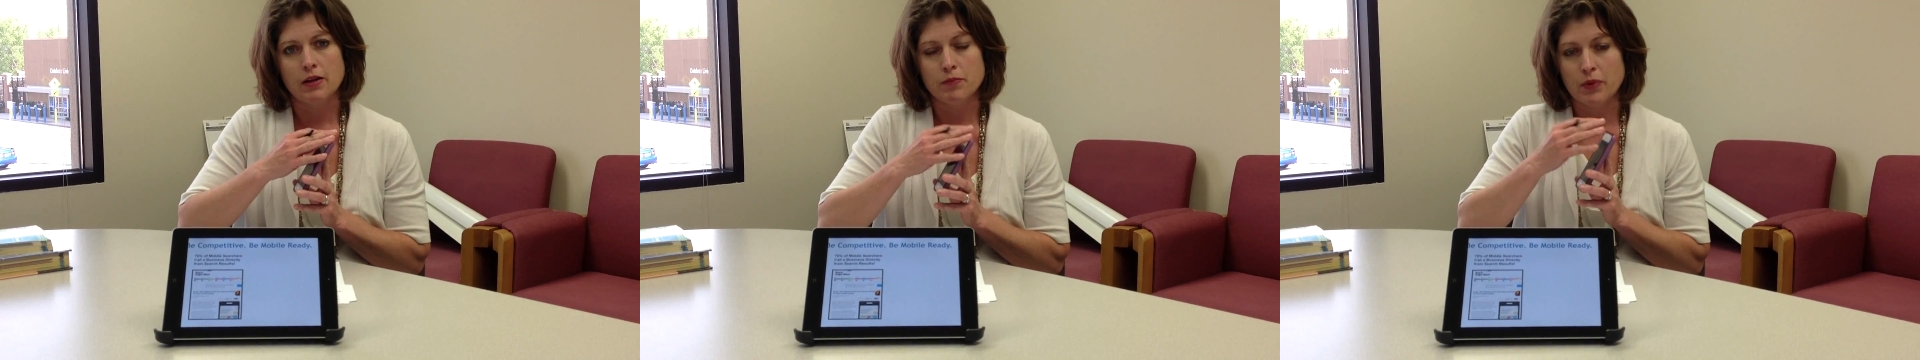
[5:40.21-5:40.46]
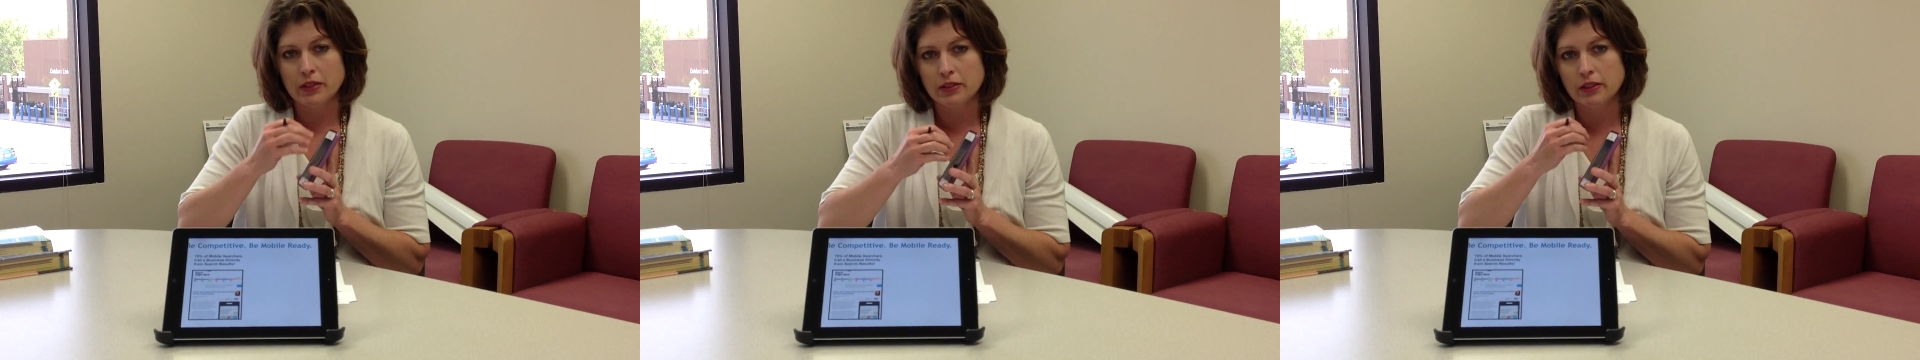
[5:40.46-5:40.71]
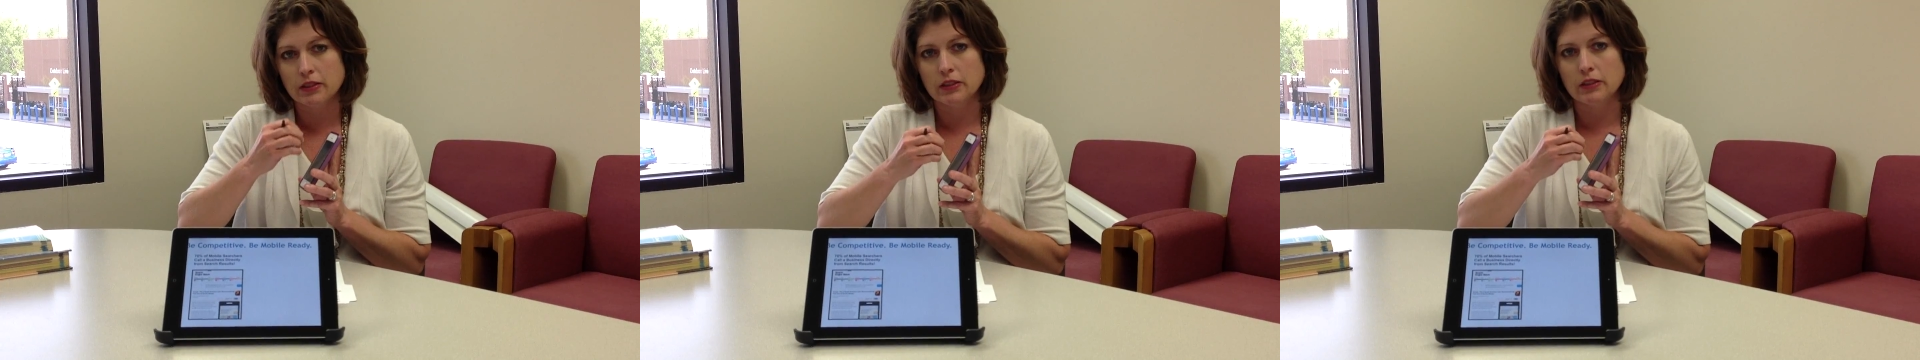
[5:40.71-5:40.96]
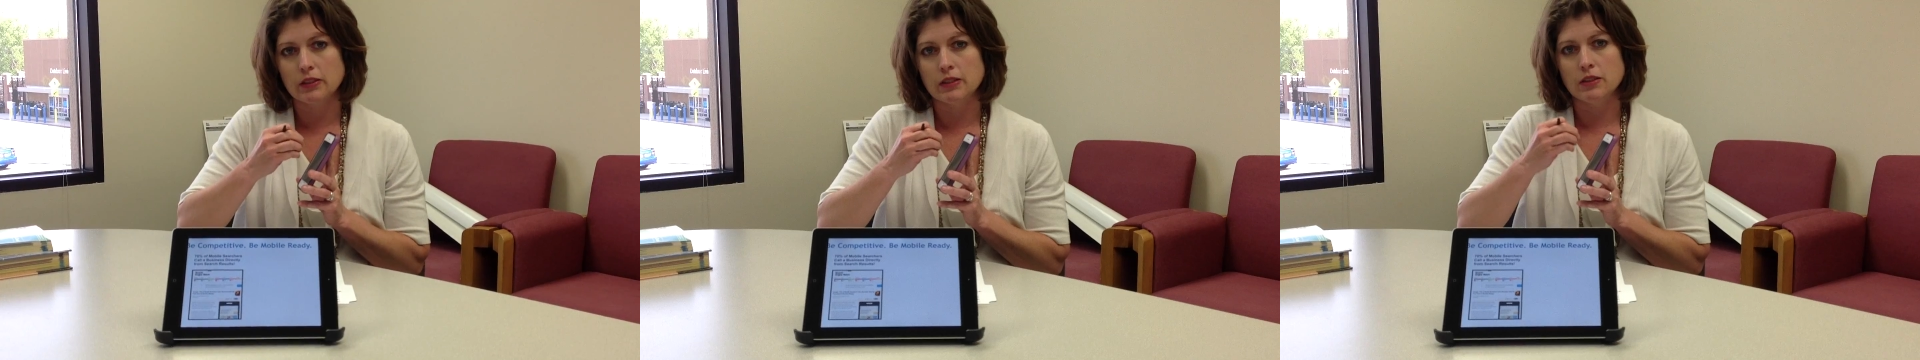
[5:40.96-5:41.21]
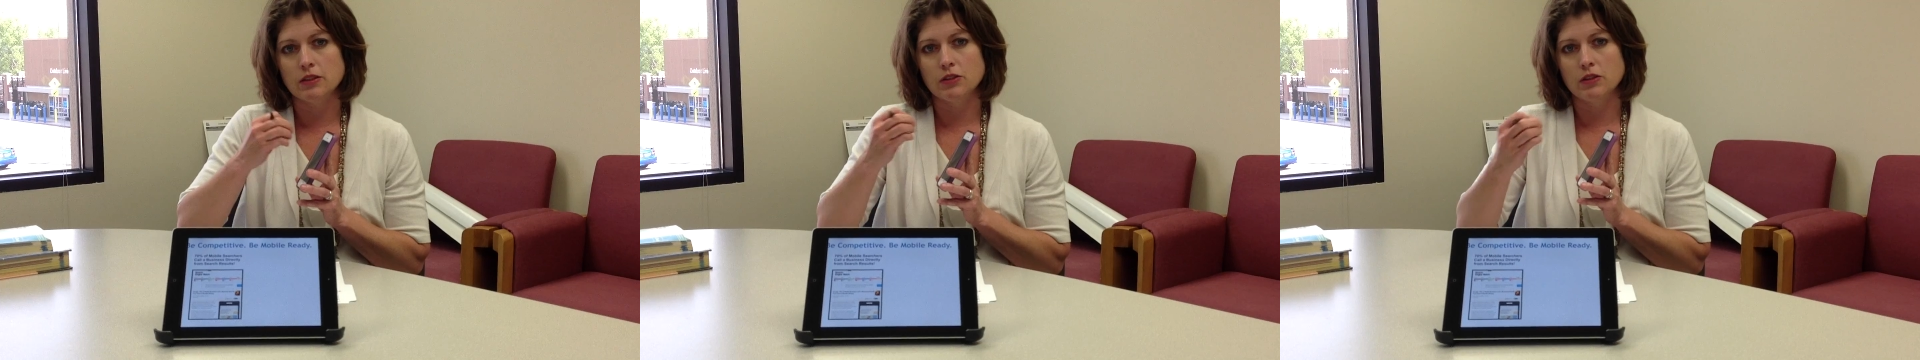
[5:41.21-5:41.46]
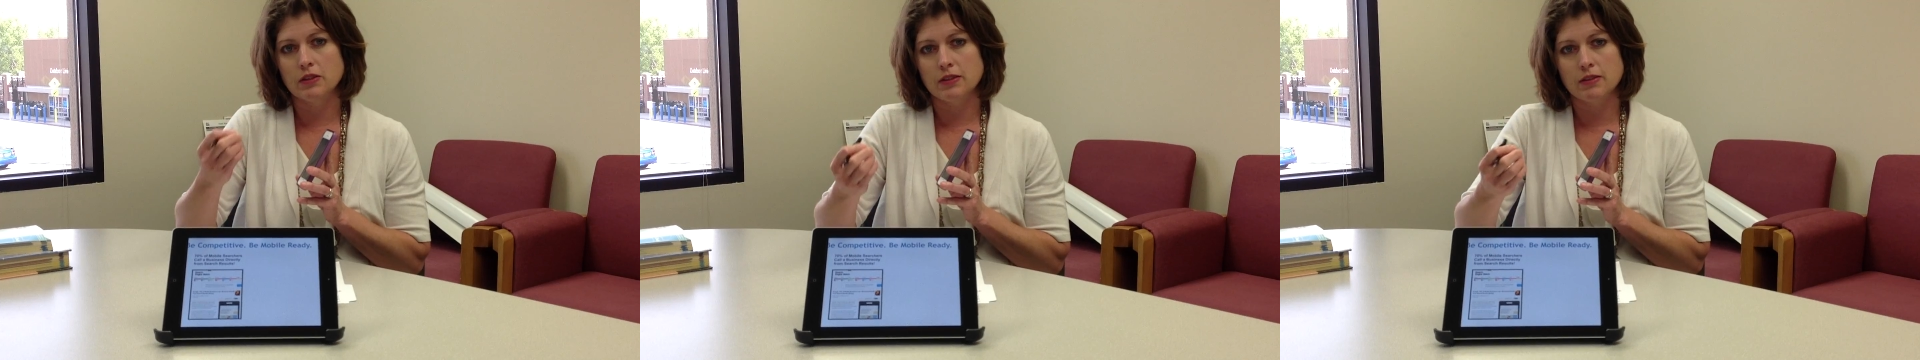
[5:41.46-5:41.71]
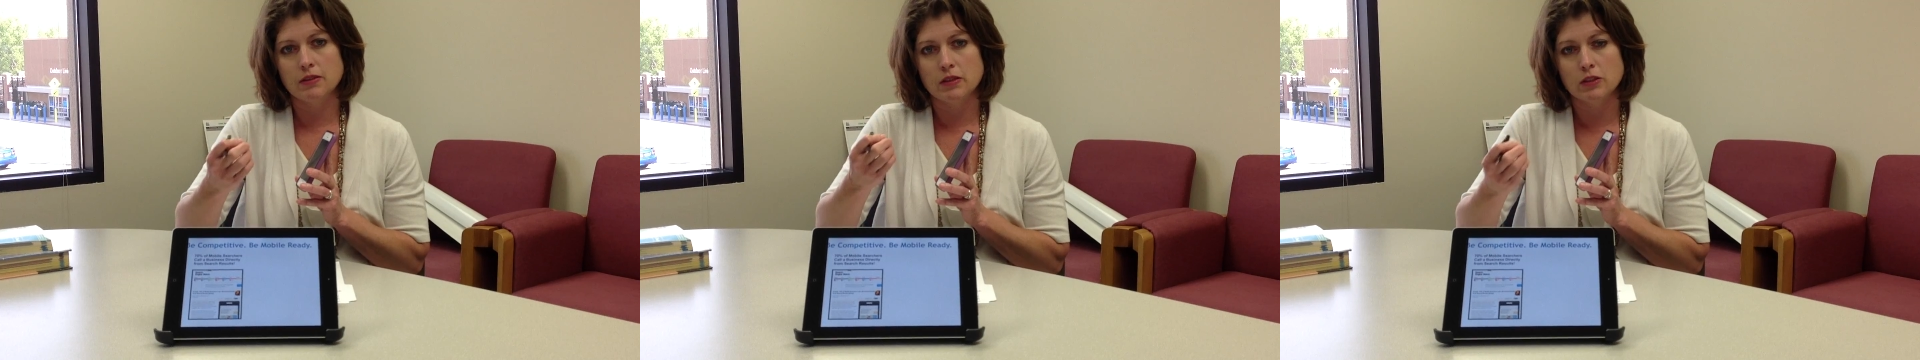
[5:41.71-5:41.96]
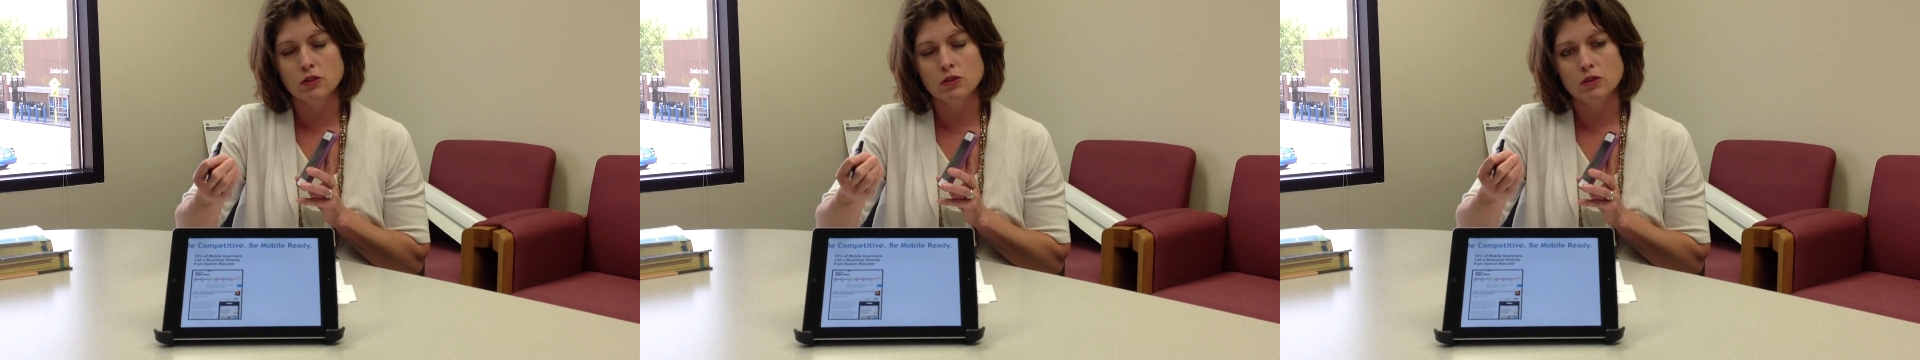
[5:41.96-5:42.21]
basically it's
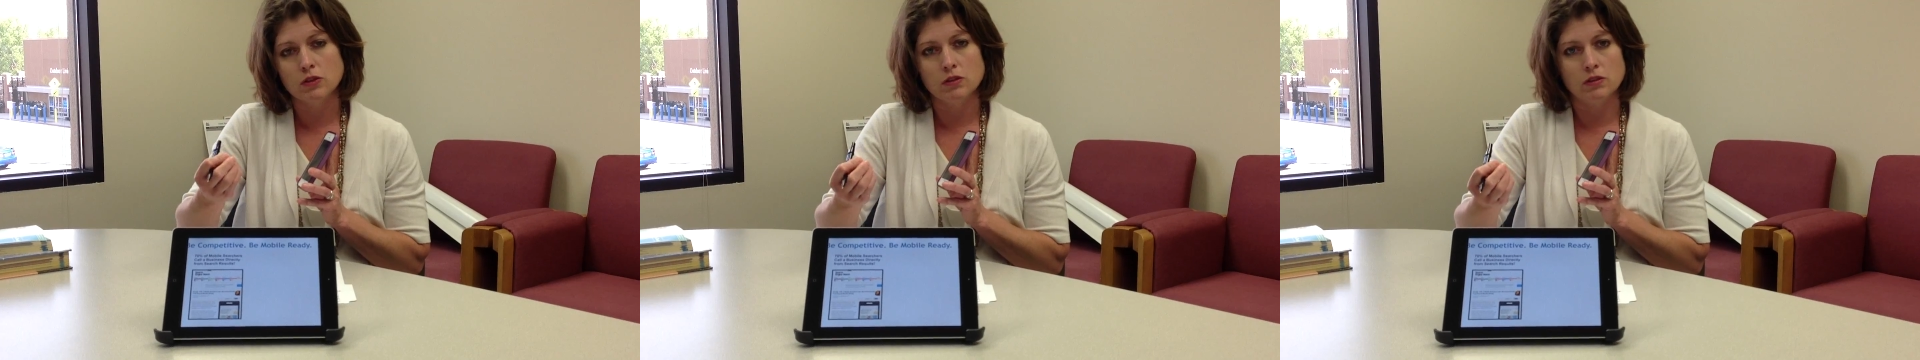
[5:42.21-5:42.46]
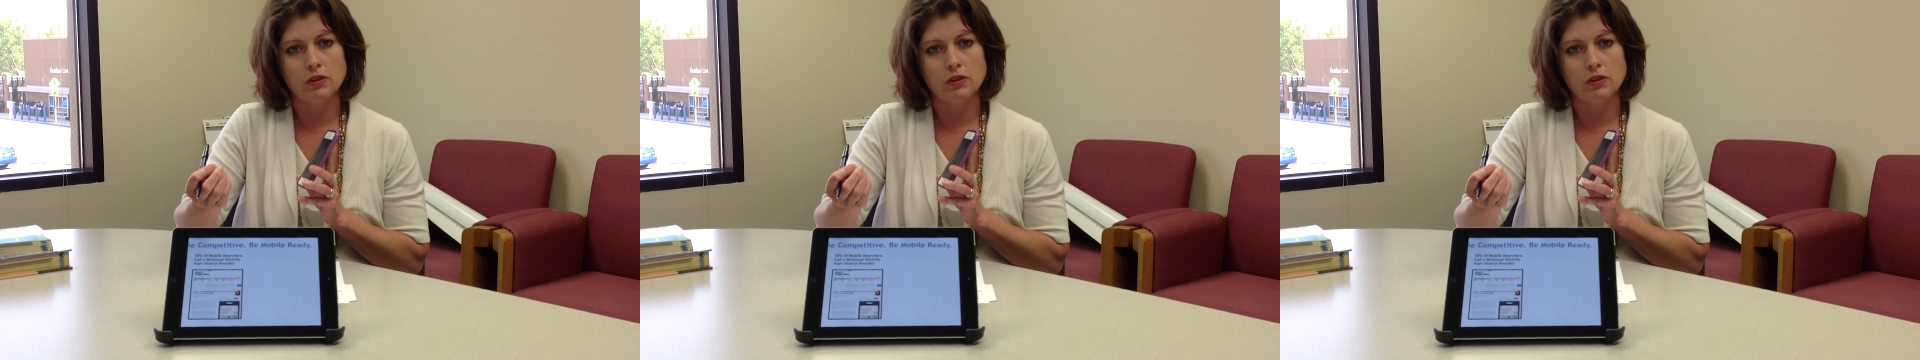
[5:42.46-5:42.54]
Google,